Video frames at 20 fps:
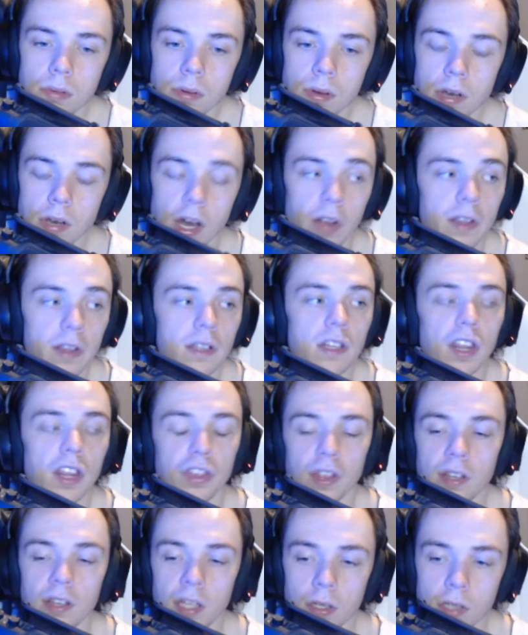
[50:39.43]
Now, the
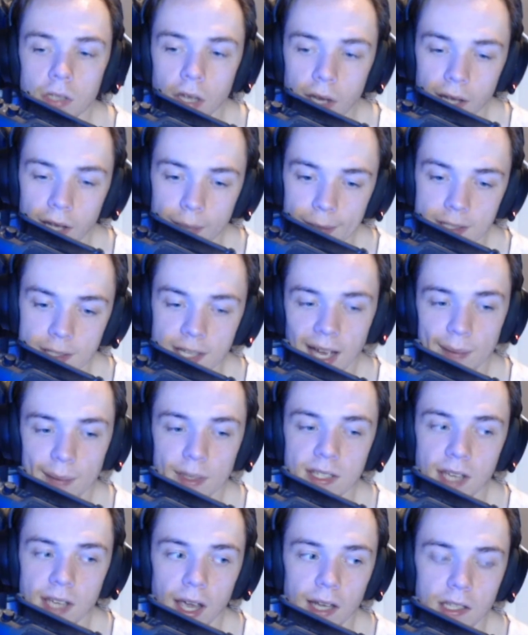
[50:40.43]
thing that you don't like about Sami
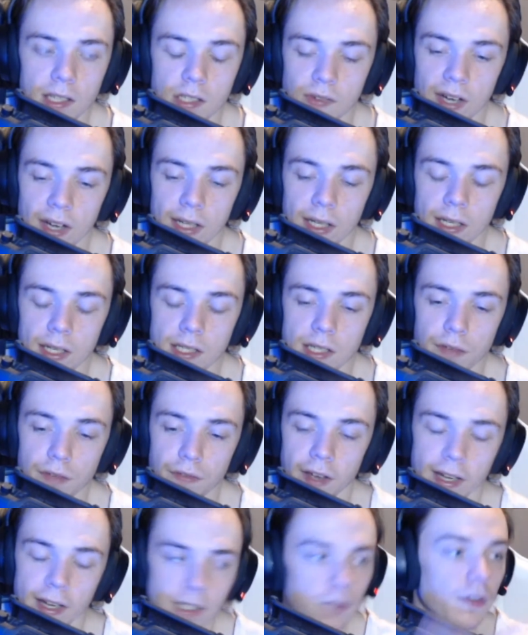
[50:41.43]
Zayn is the fact that he's an
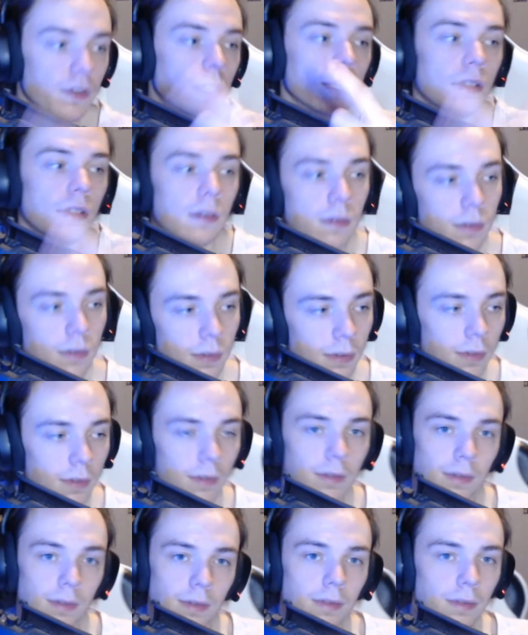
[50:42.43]
effective heel.
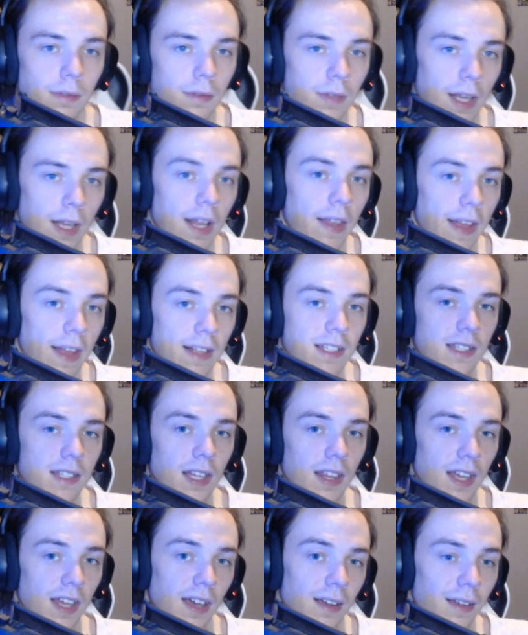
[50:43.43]
That's the
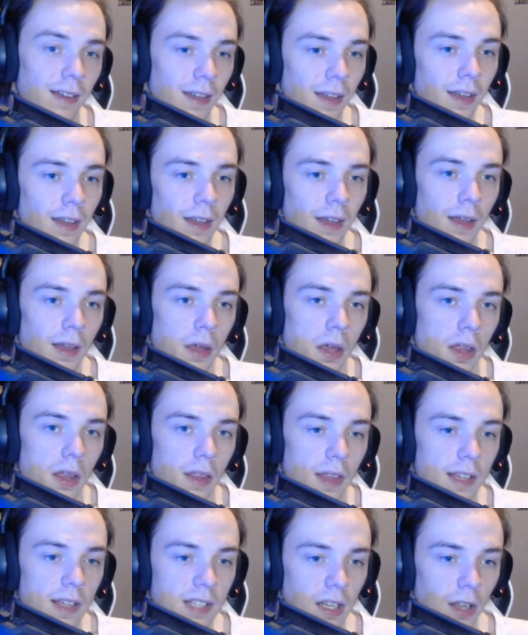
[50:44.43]
thing.
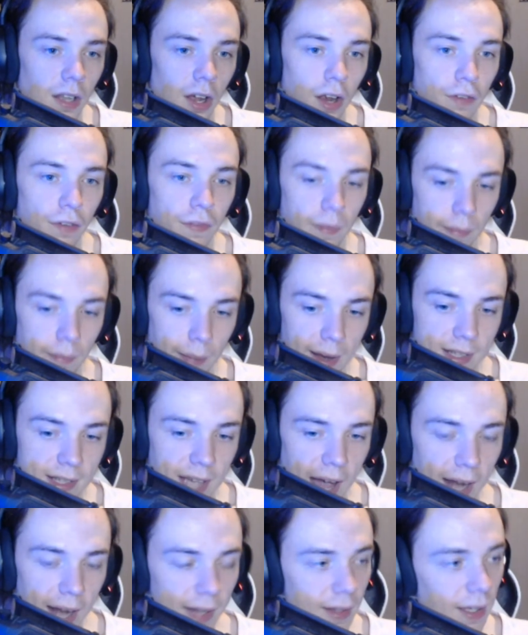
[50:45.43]
There's a lot of
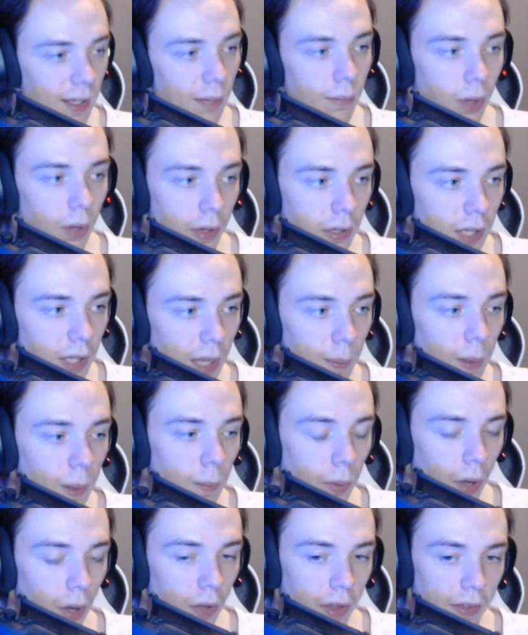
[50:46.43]
mentality in modern day
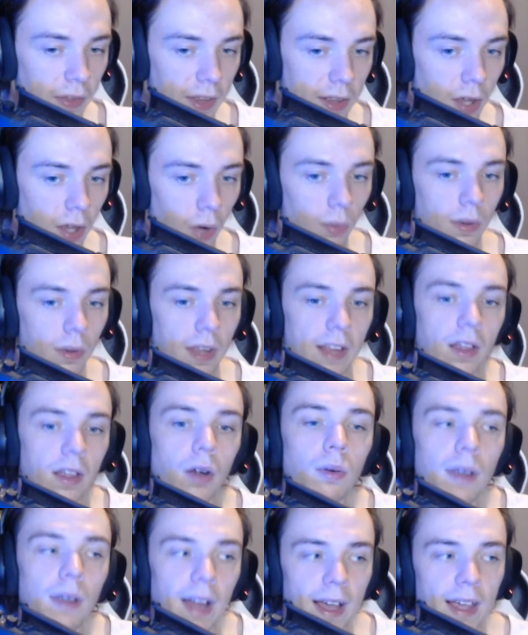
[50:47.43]
people that they
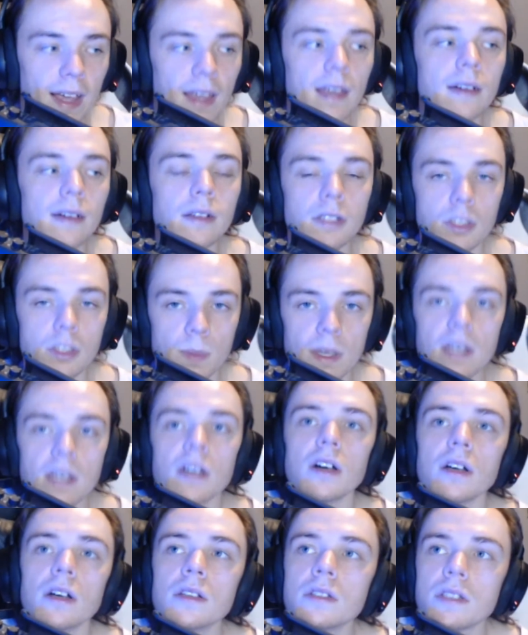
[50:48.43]
don't like heels
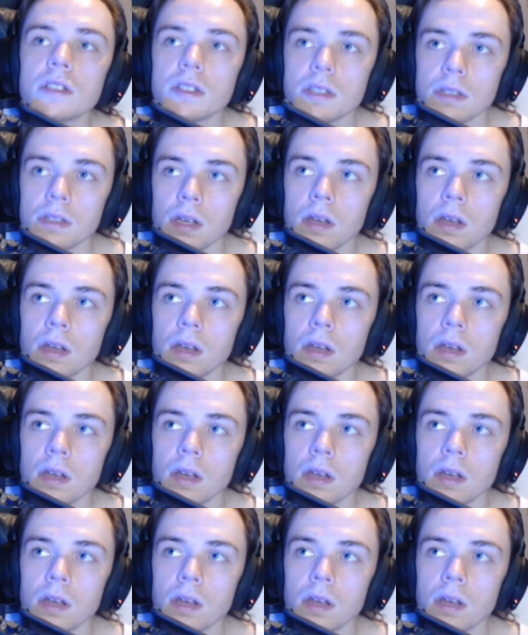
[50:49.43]
because